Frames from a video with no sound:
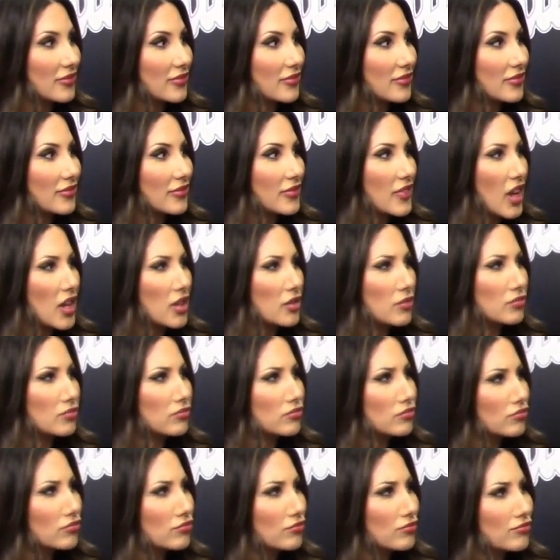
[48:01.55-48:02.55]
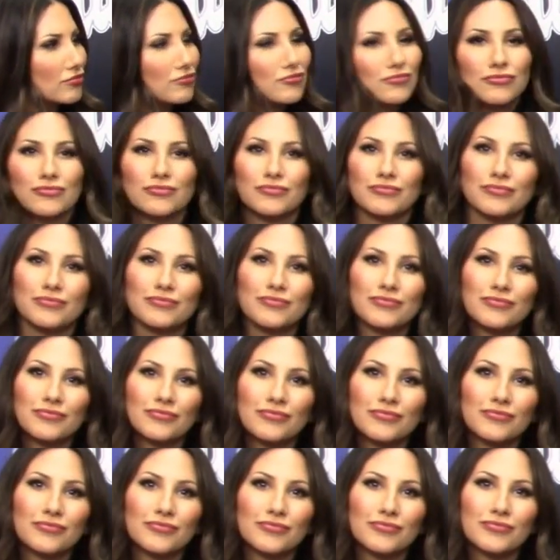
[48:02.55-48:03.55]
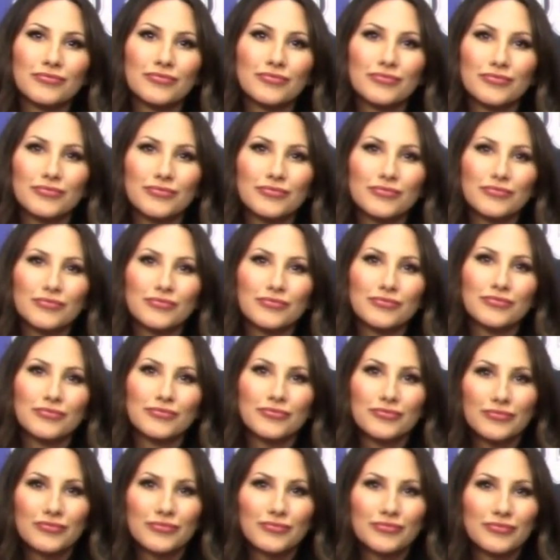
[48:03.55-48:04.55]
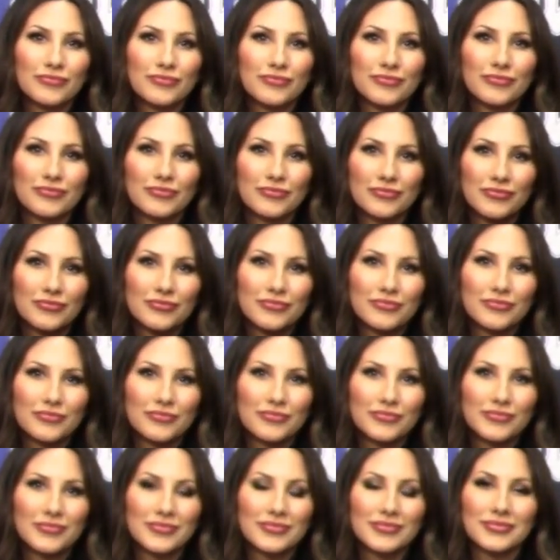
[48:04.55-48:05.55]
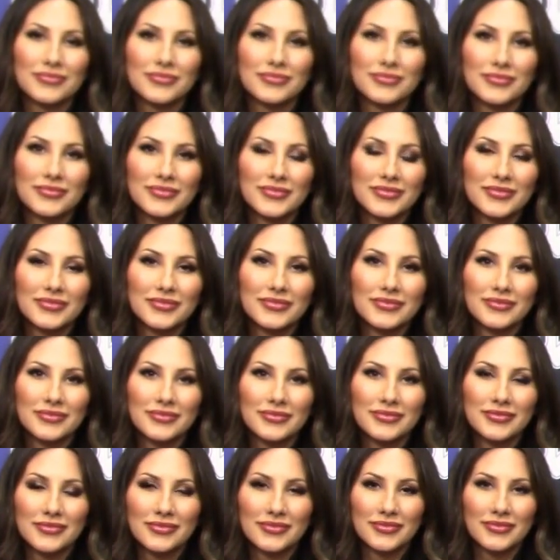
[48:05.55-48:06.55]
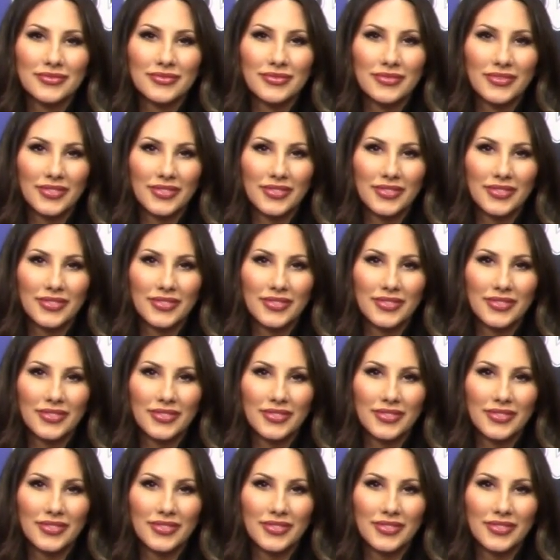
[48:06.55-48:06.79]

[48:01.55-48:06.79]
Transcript: [no speech]